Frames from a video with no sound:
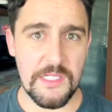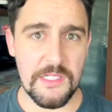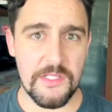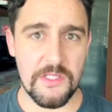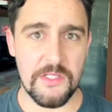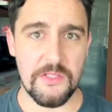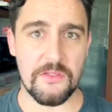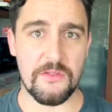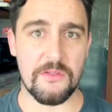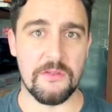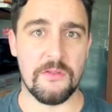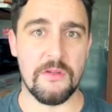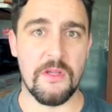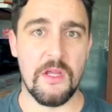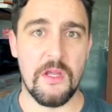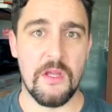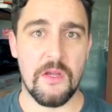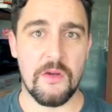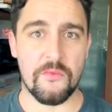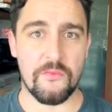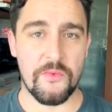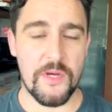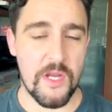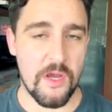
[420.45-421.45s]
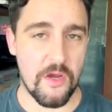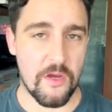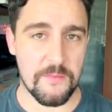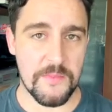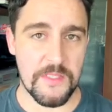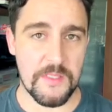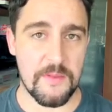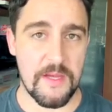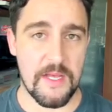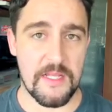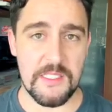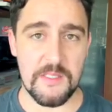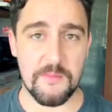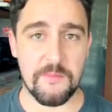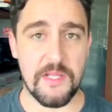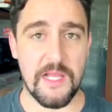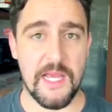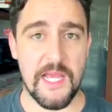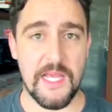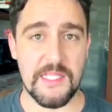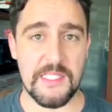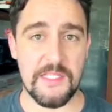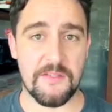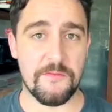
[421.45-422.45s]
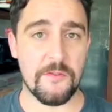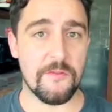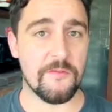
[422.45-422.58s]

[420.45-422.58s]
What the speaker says: to rehome some art supplies if you